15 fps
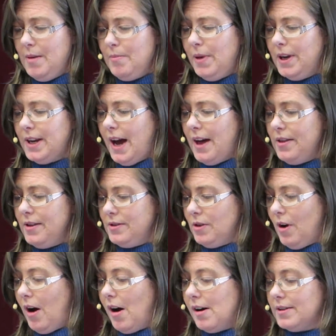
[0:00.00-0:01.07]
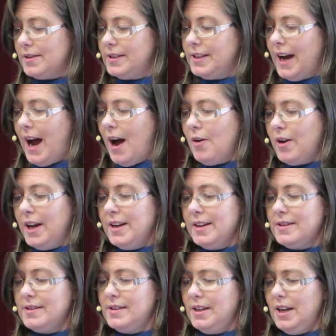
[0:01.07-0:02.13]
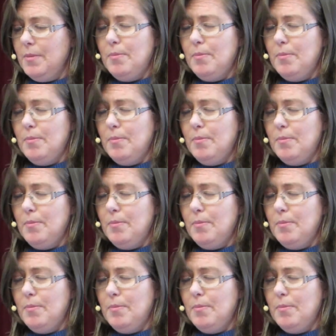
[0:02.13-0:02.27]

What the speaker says: But others asked, how can a sinner